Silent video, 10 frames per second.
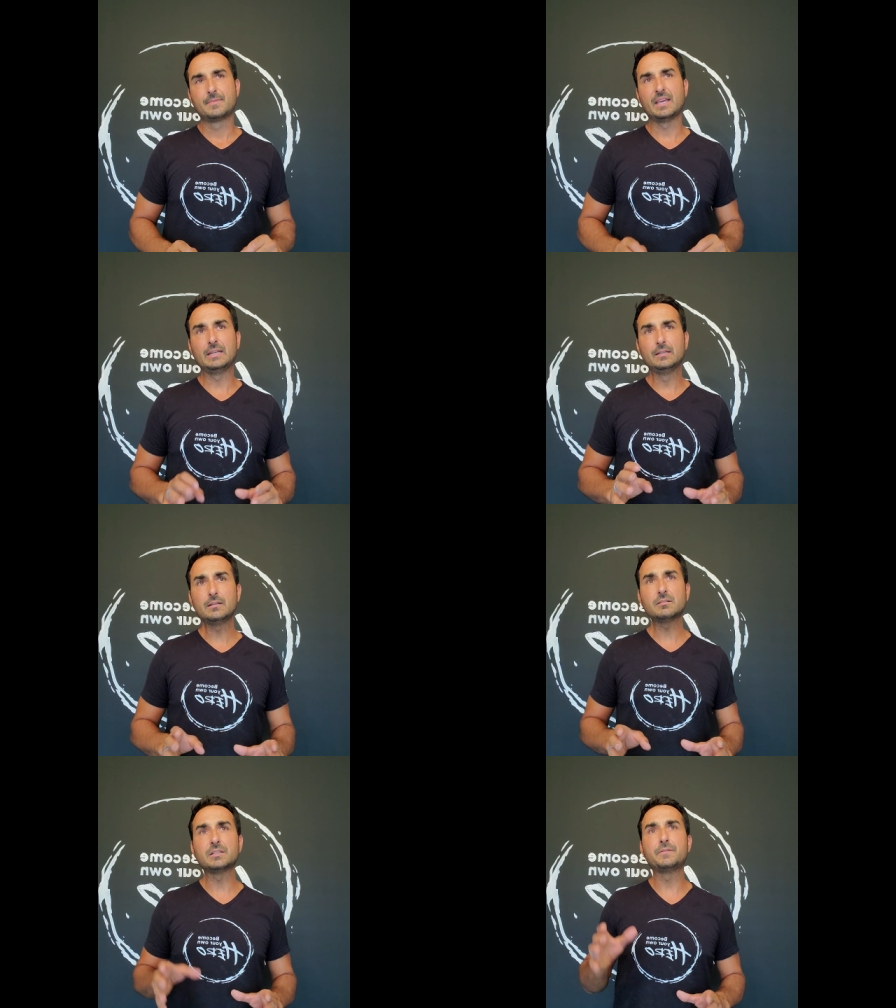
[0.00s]
And
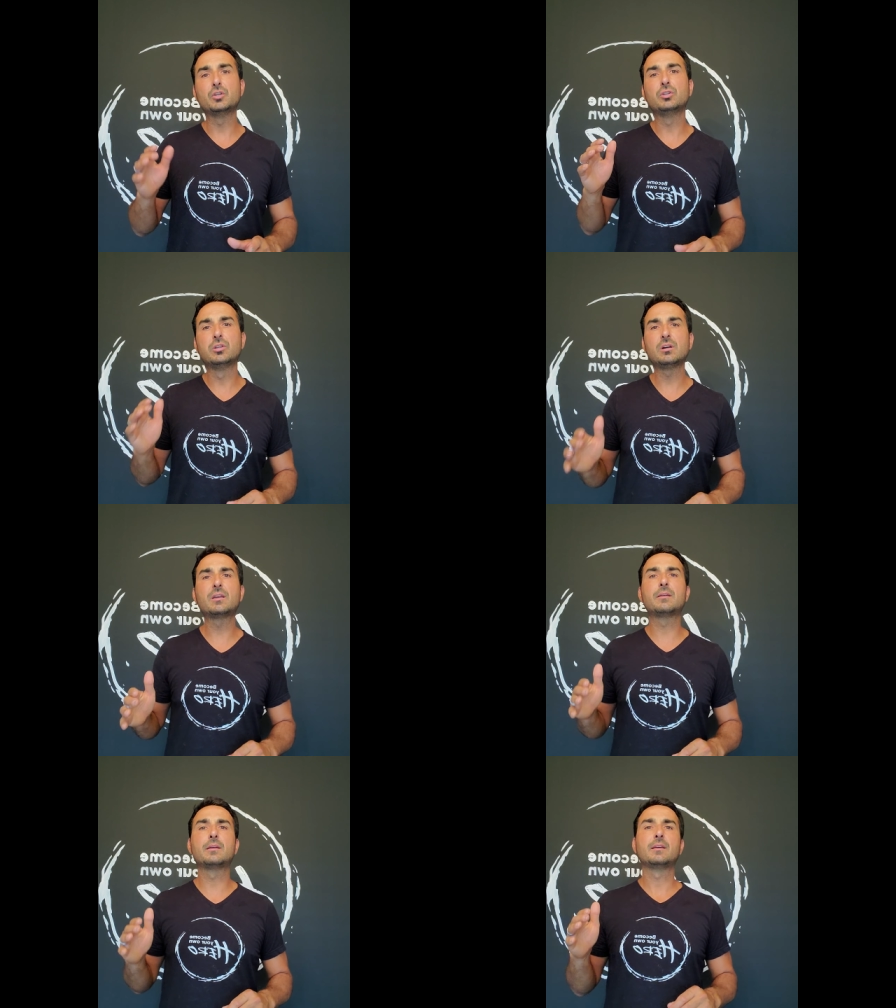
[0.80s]
literally, if you
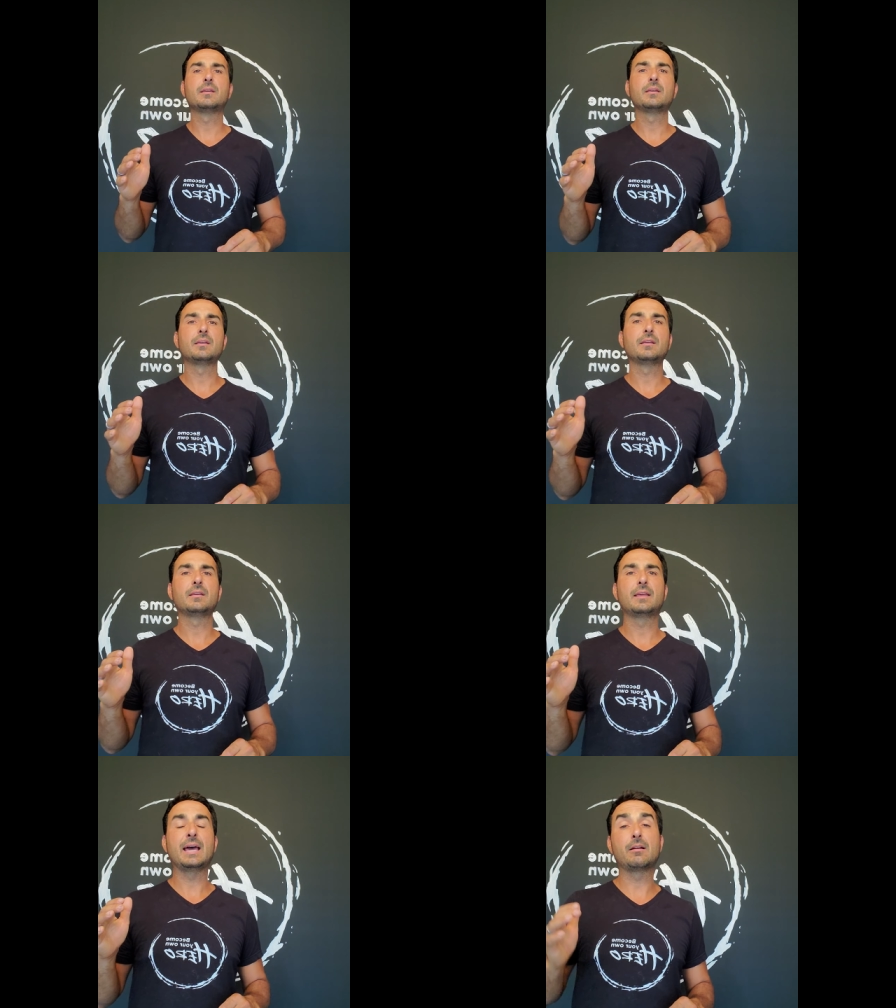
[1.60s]
look
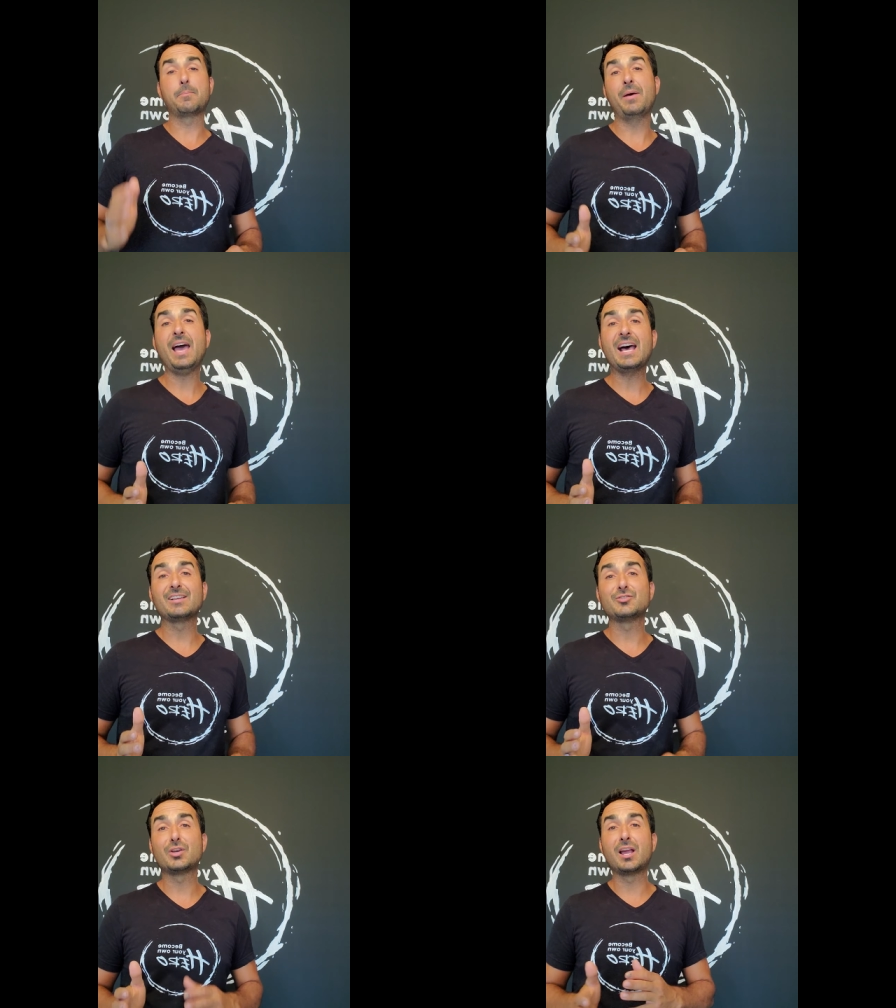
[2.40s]
at our
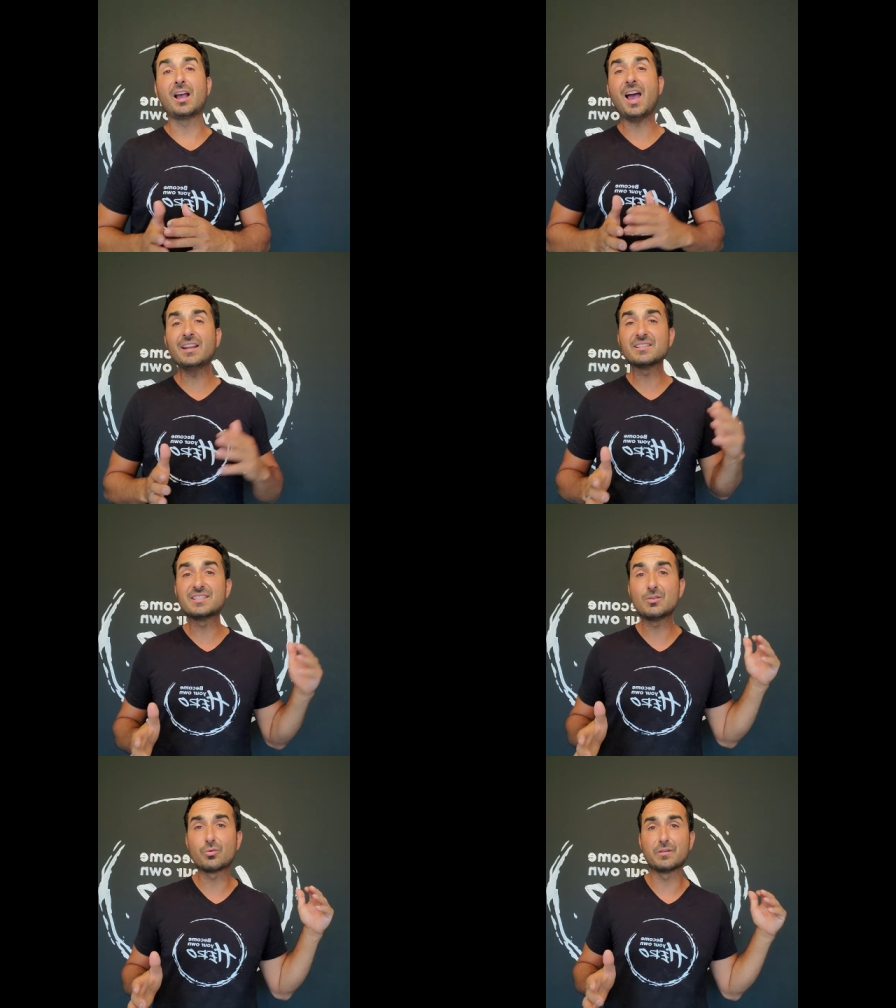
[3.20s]
past, you can kind of
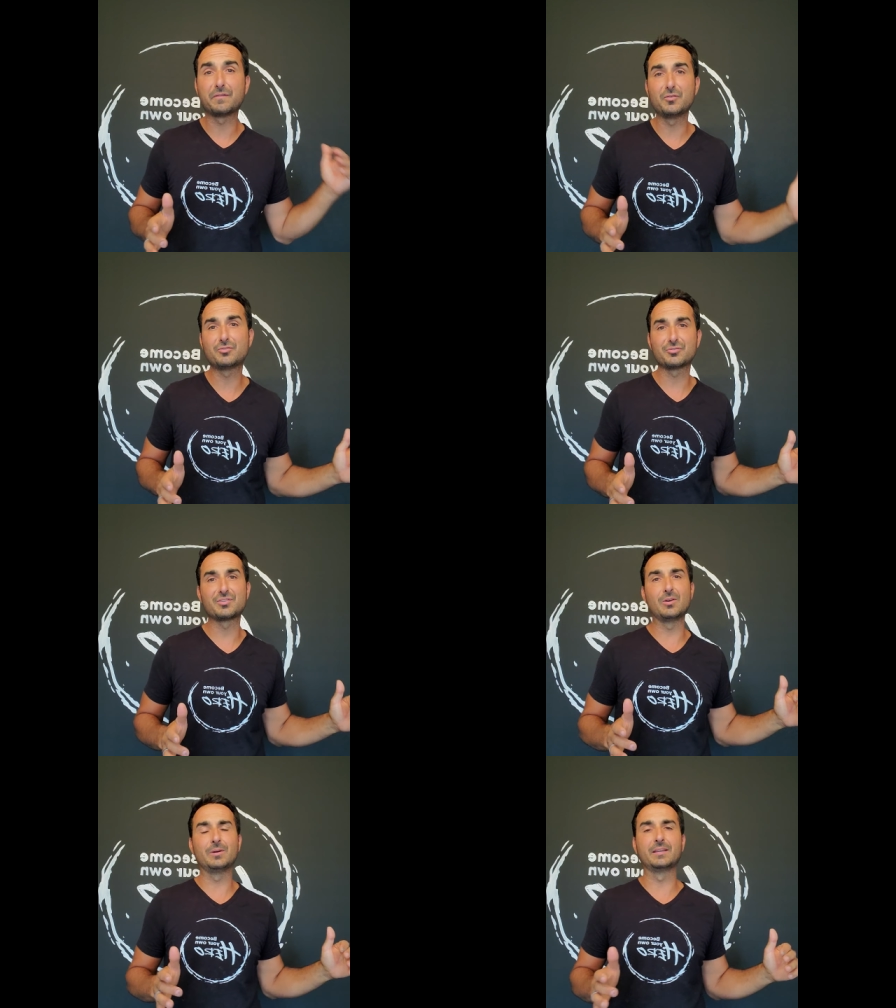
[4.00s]
see where the future is
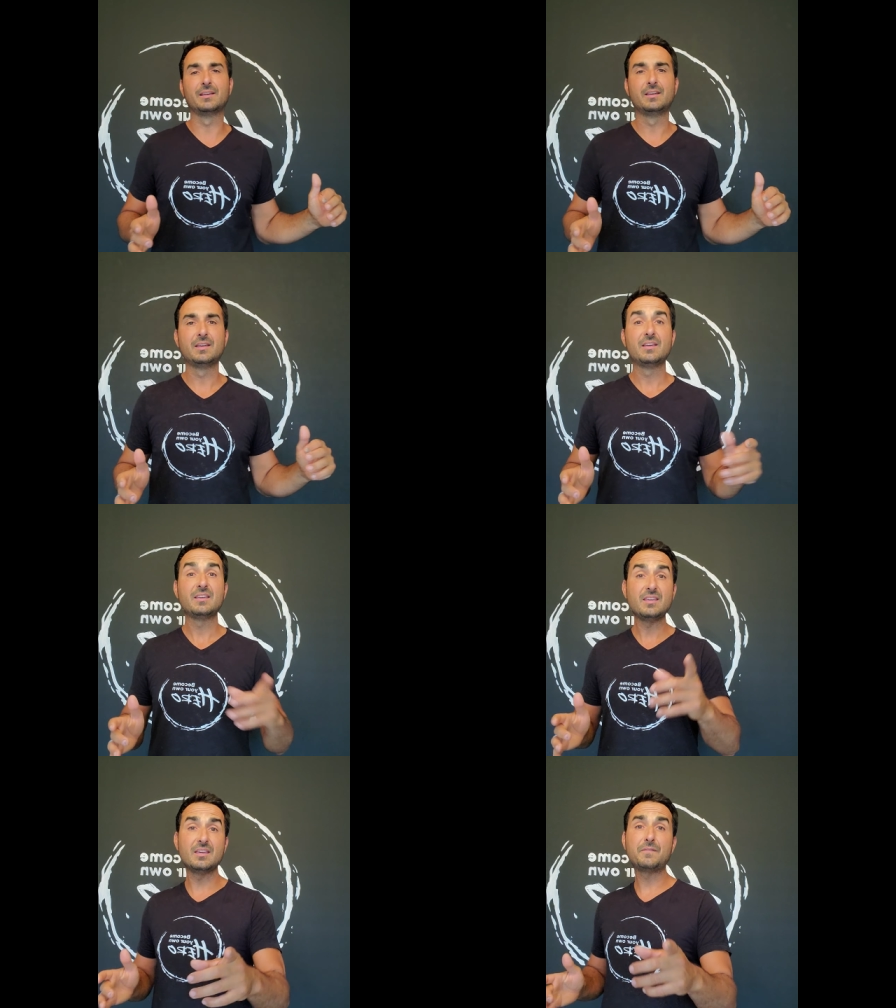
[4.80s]
going
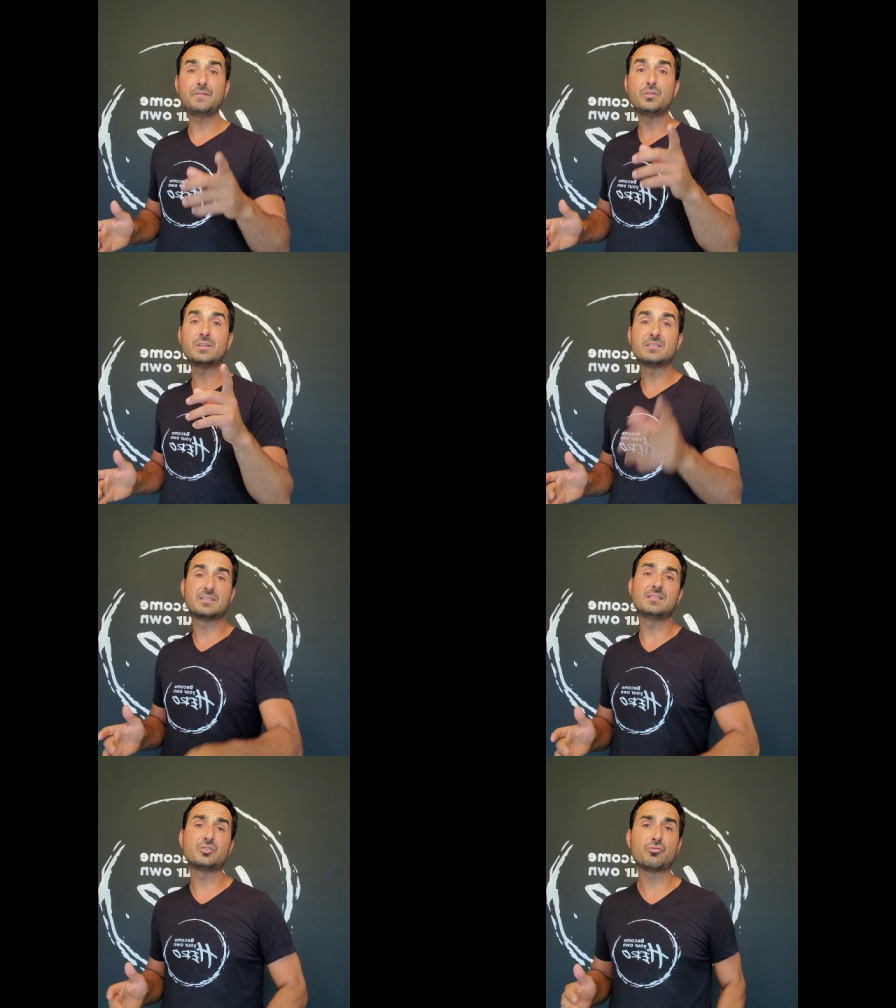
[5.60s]
if you can
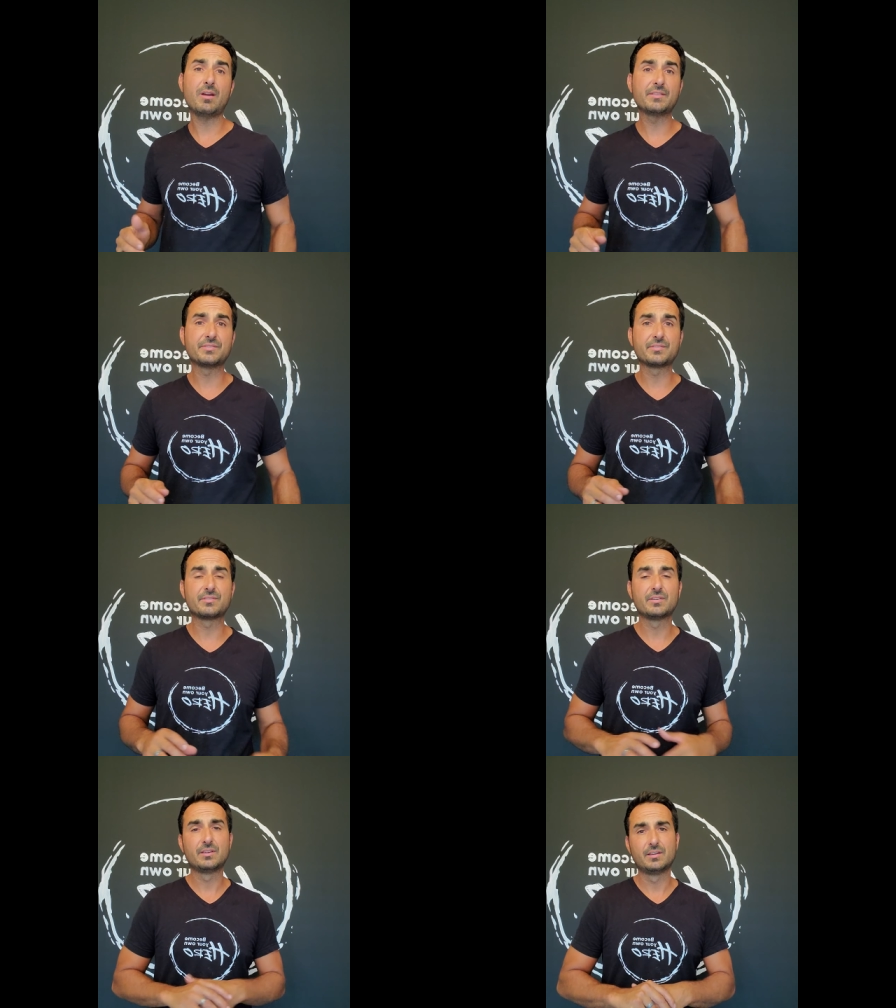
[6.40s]
see the
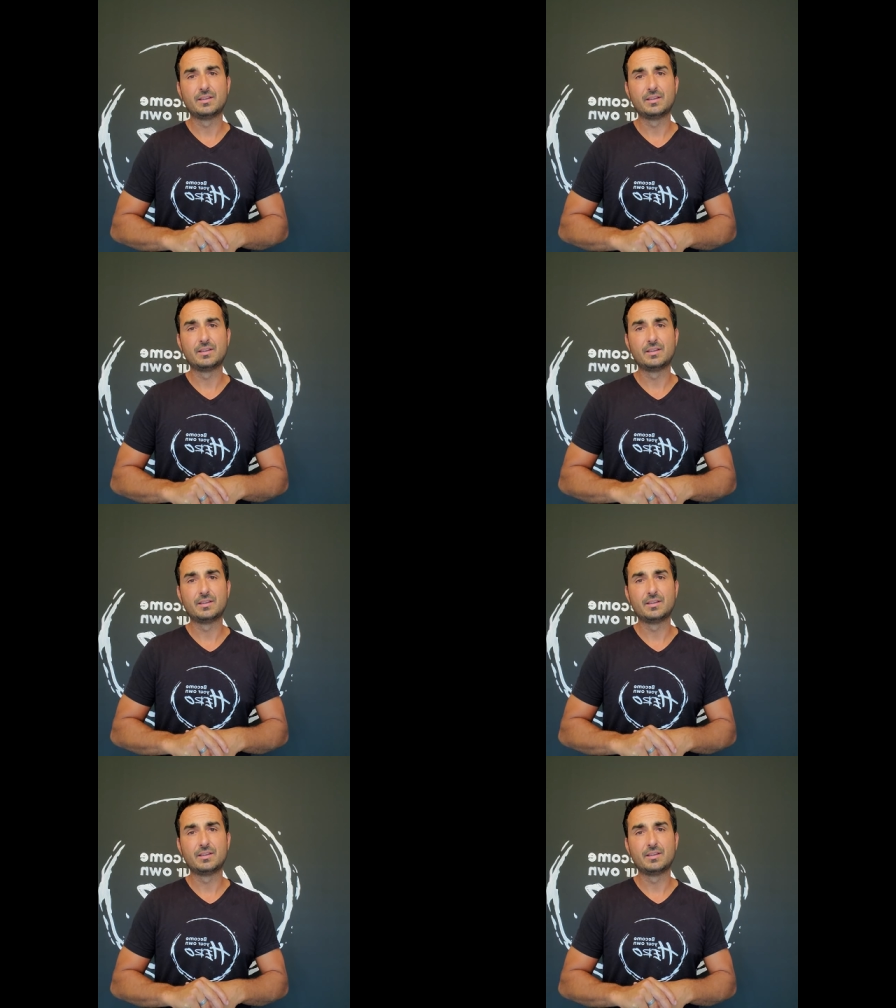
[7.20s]
trends.